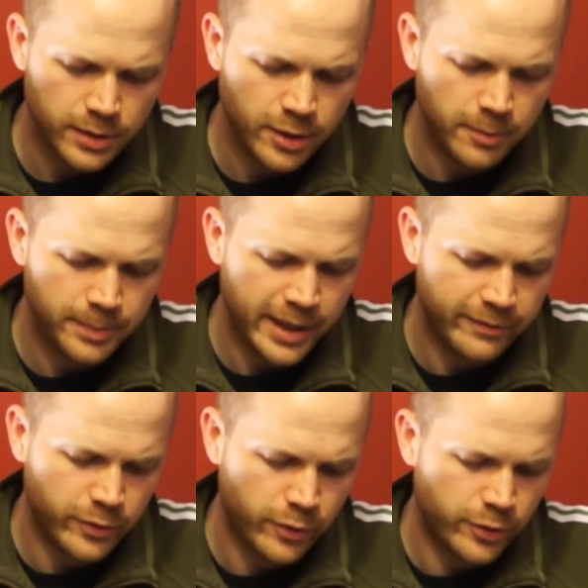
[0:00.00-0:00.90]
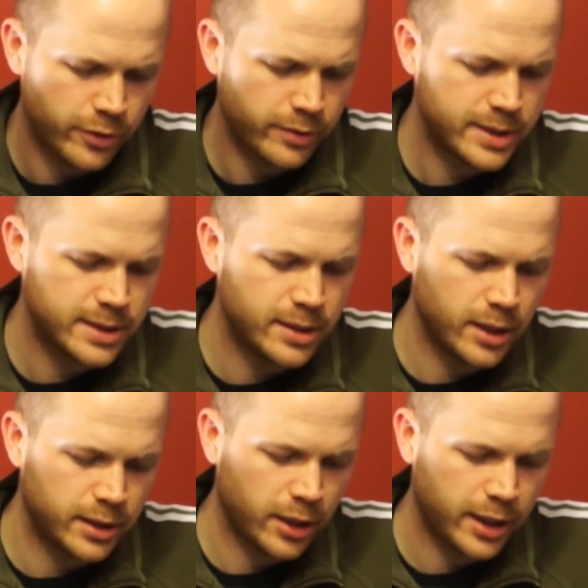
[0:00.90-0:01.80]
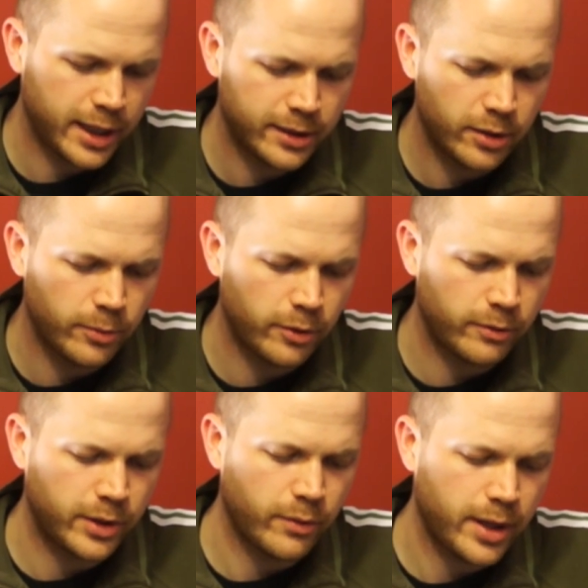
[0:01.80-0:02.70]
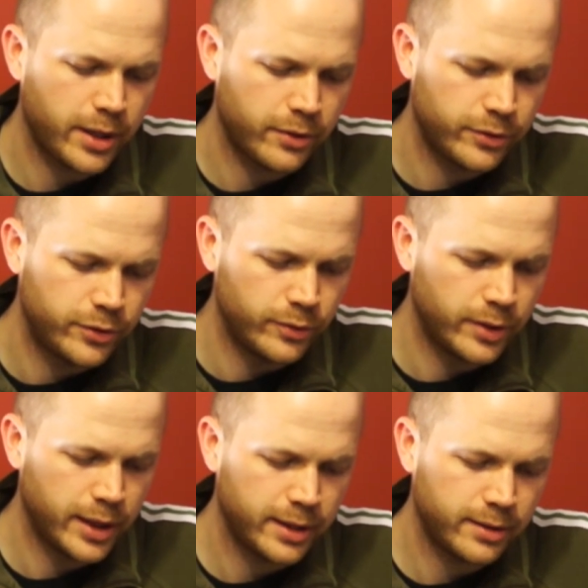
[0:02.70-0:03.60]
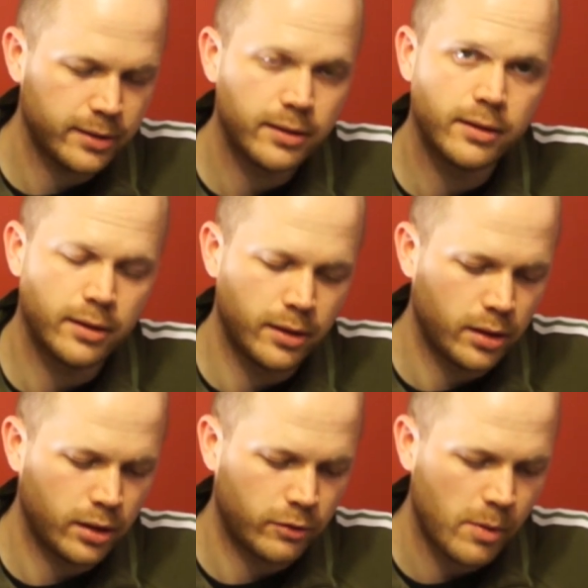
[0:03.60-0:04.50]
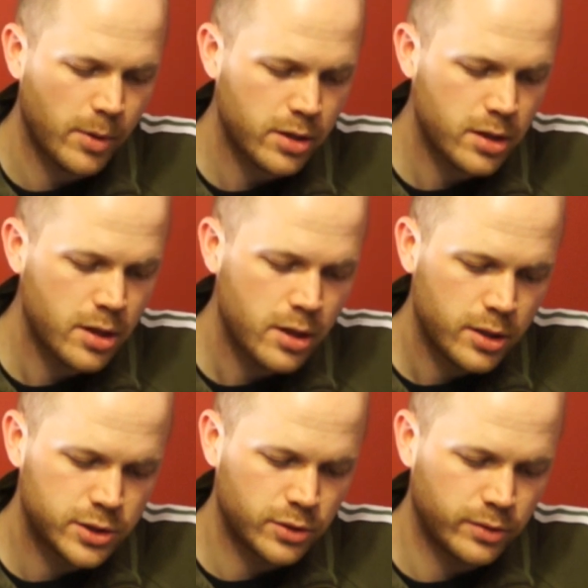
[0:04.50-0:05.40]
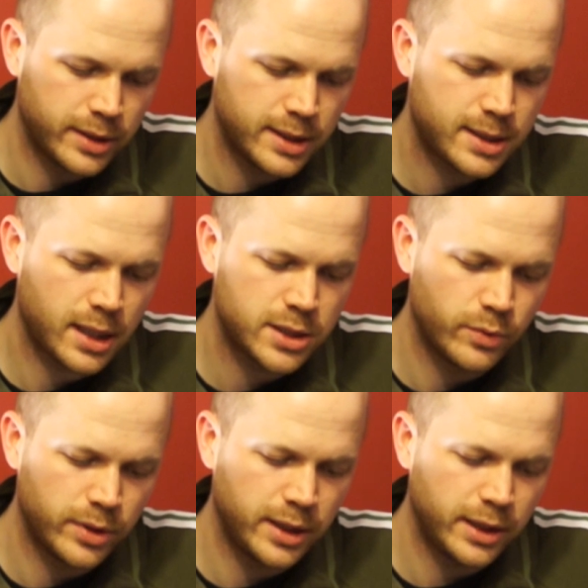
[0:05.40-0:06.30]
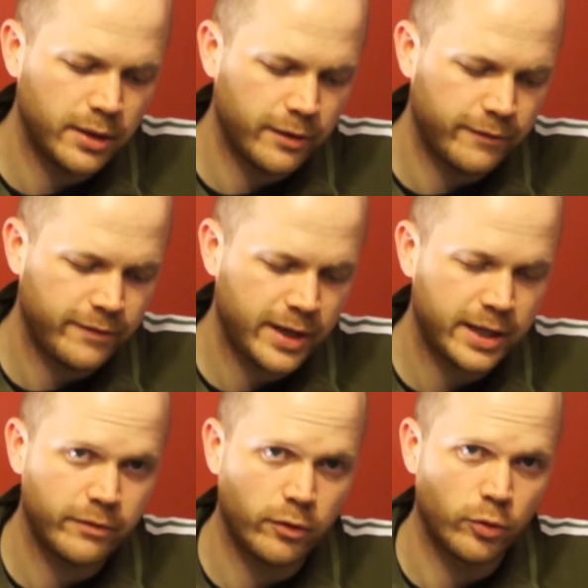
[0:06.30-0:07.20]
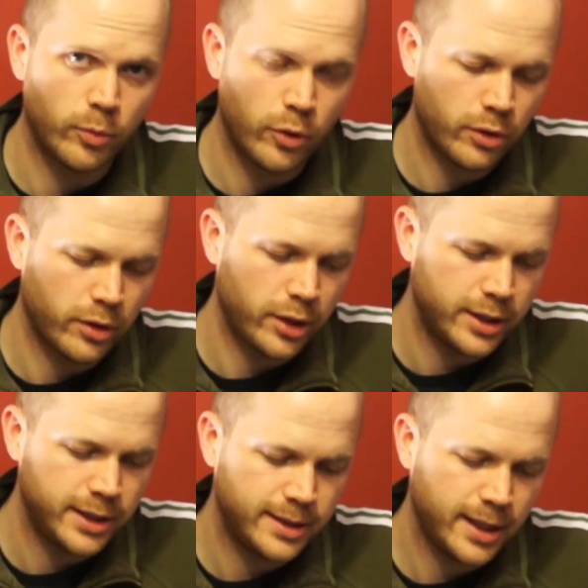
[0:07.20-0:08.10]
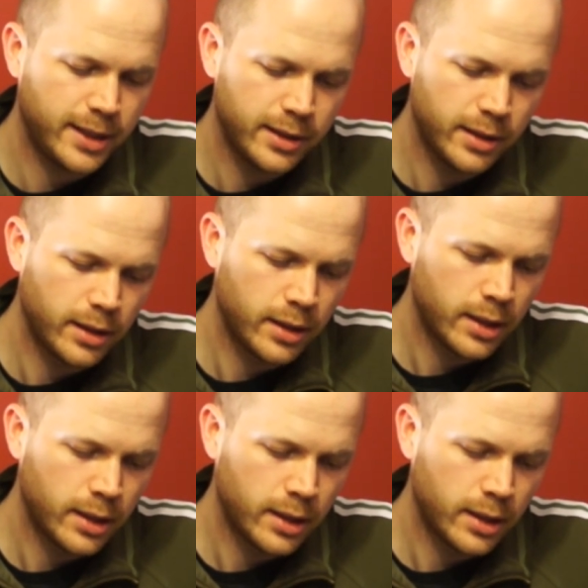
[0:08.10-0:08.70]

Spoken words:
Top left corner is the target number required to hit a grubber, so in this case you would need a 5 or more on a d10.